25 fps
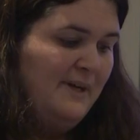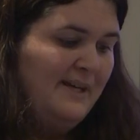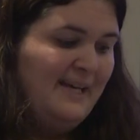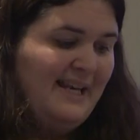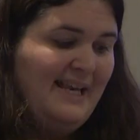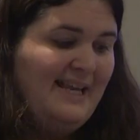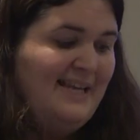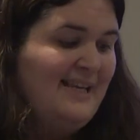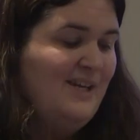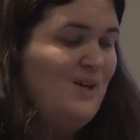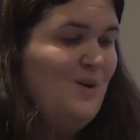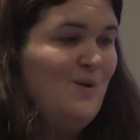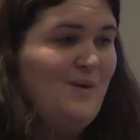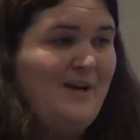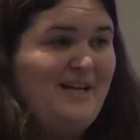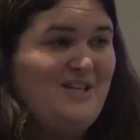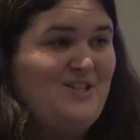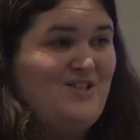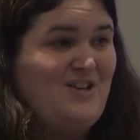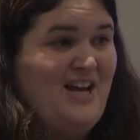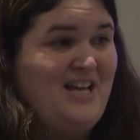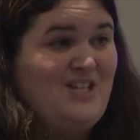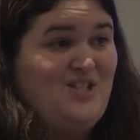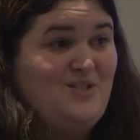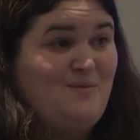Clinical
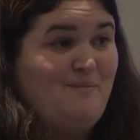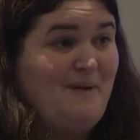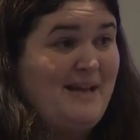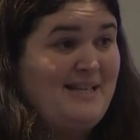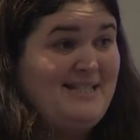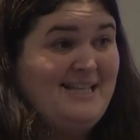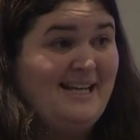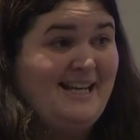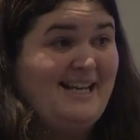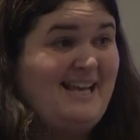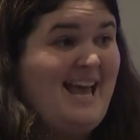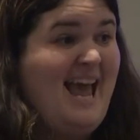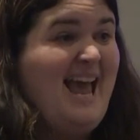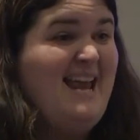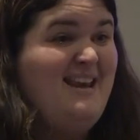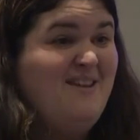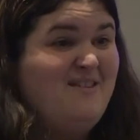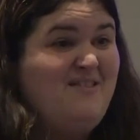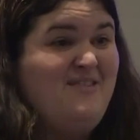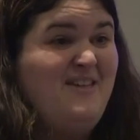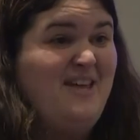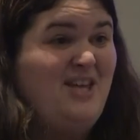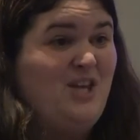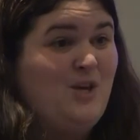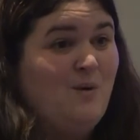interest, basically
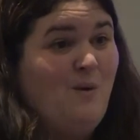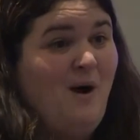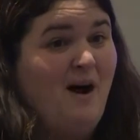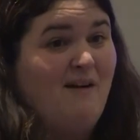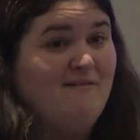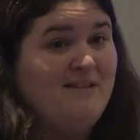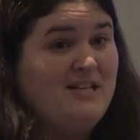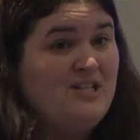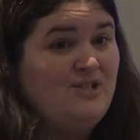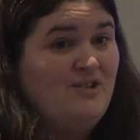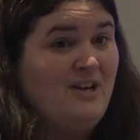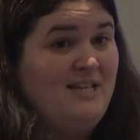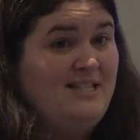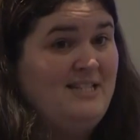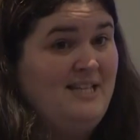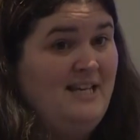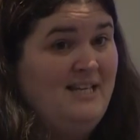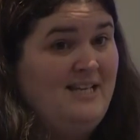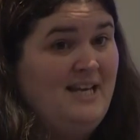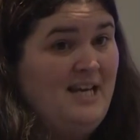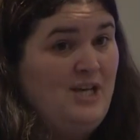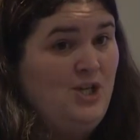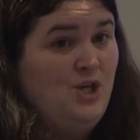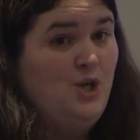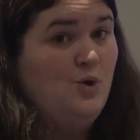anything you are
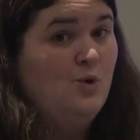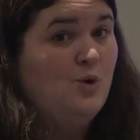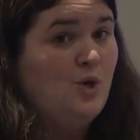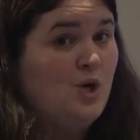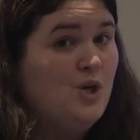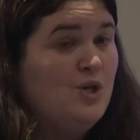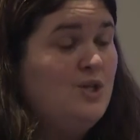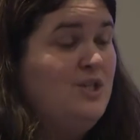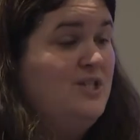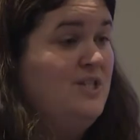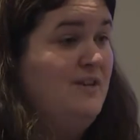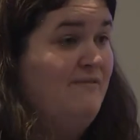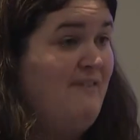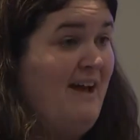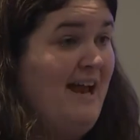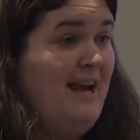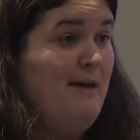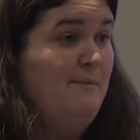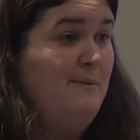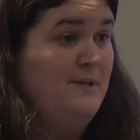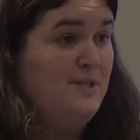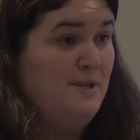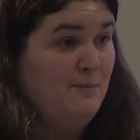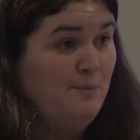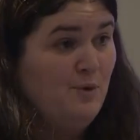interested in, you could
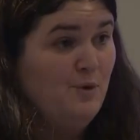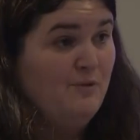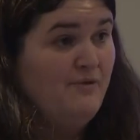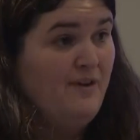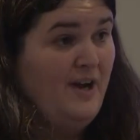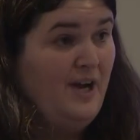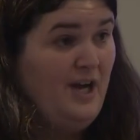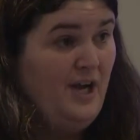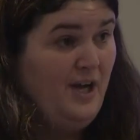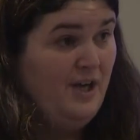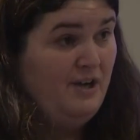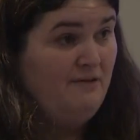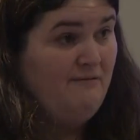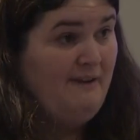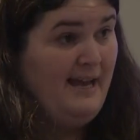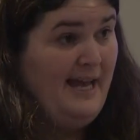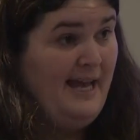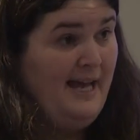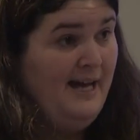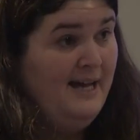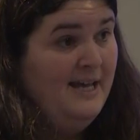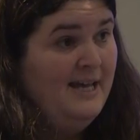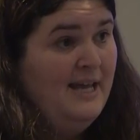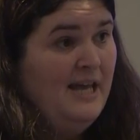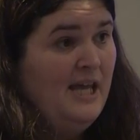develop as a portfolio
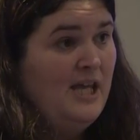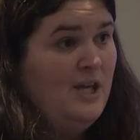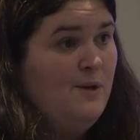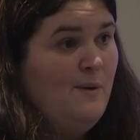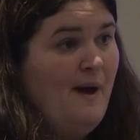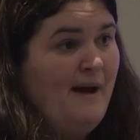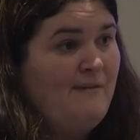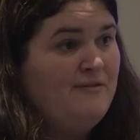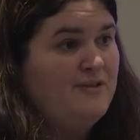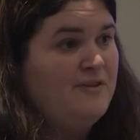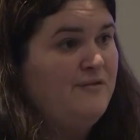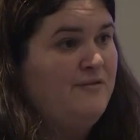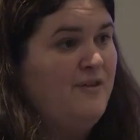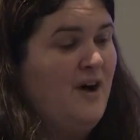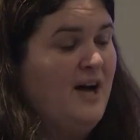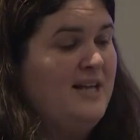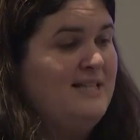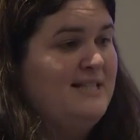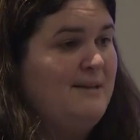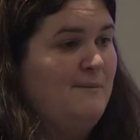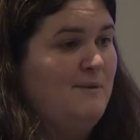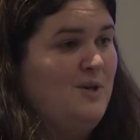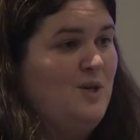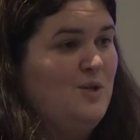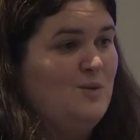career. You have to
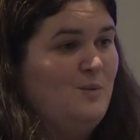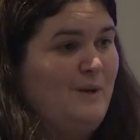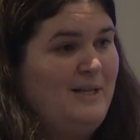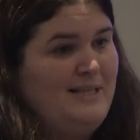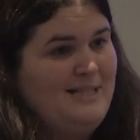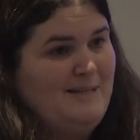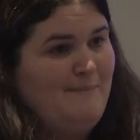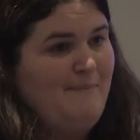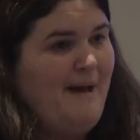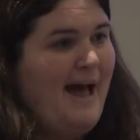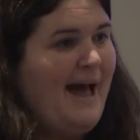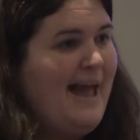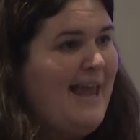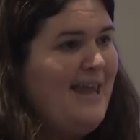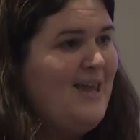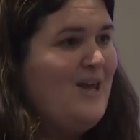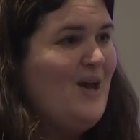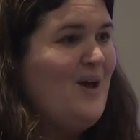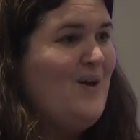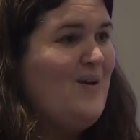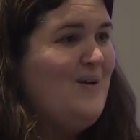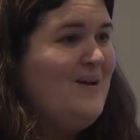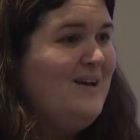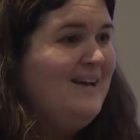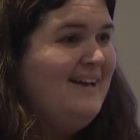find someone who's willing to pay
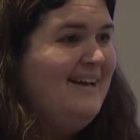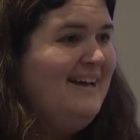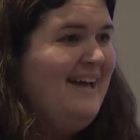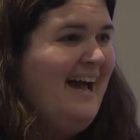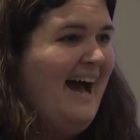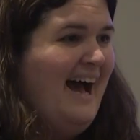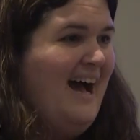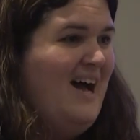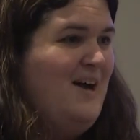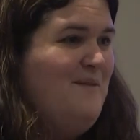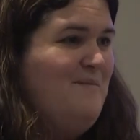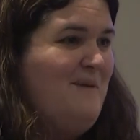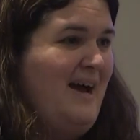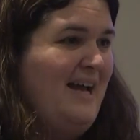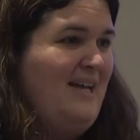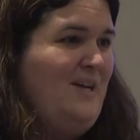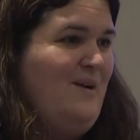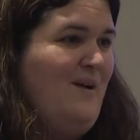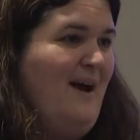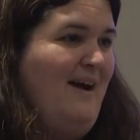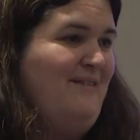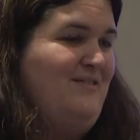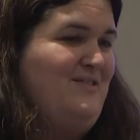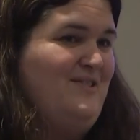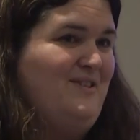you, and
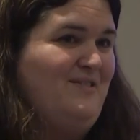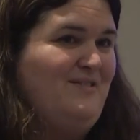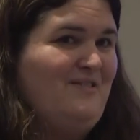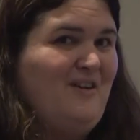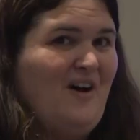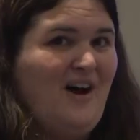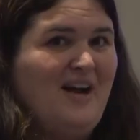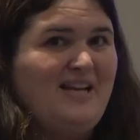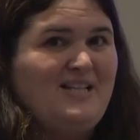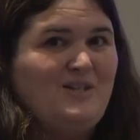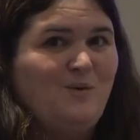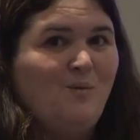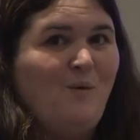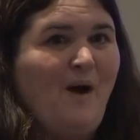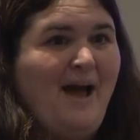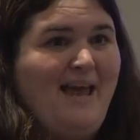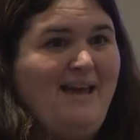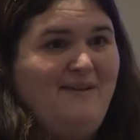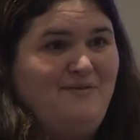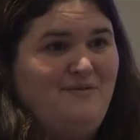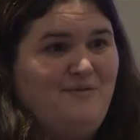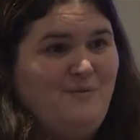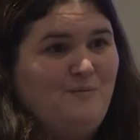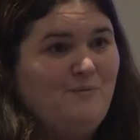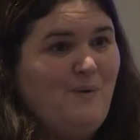you have to find a
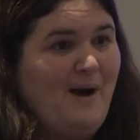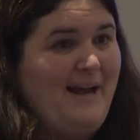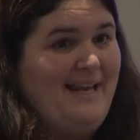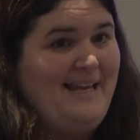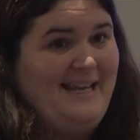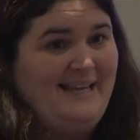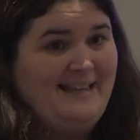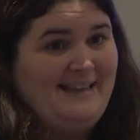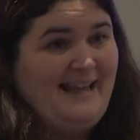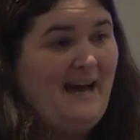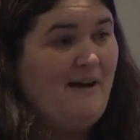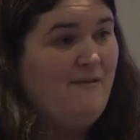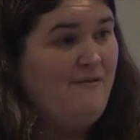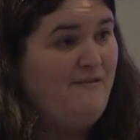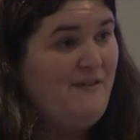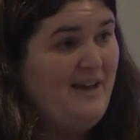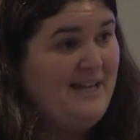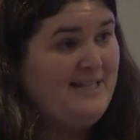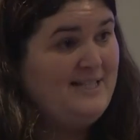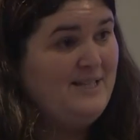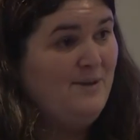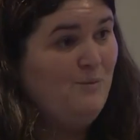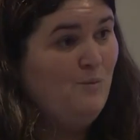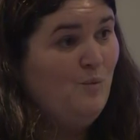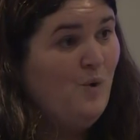way of making that
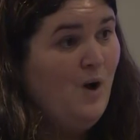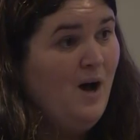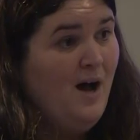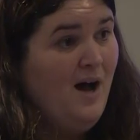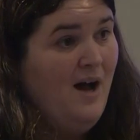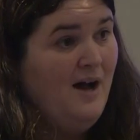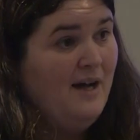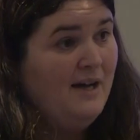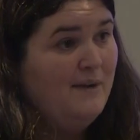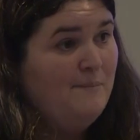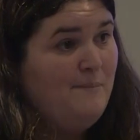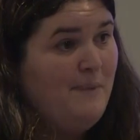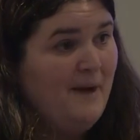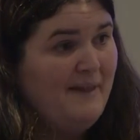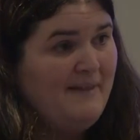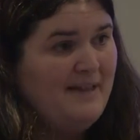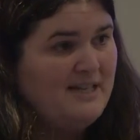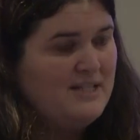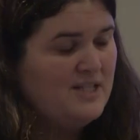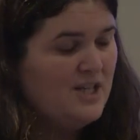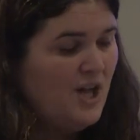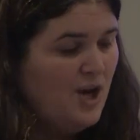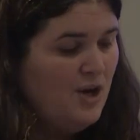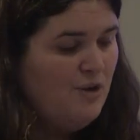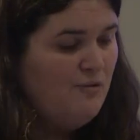fit and work, but
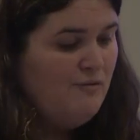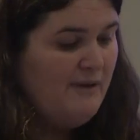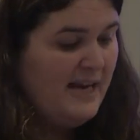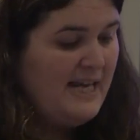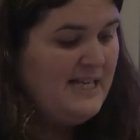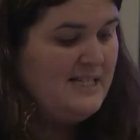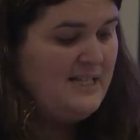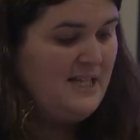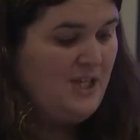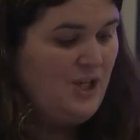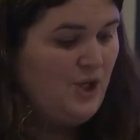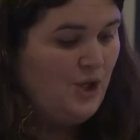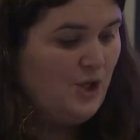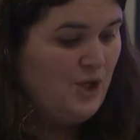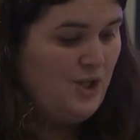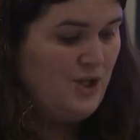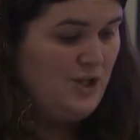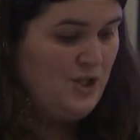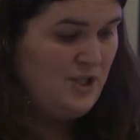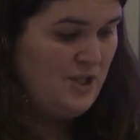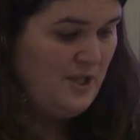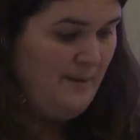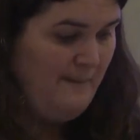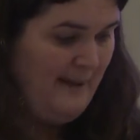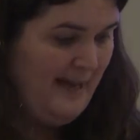there's no reason you
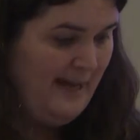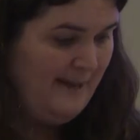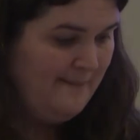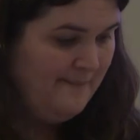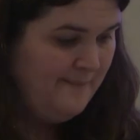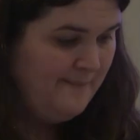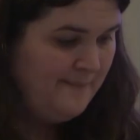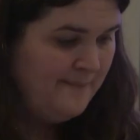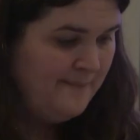couldn't do it.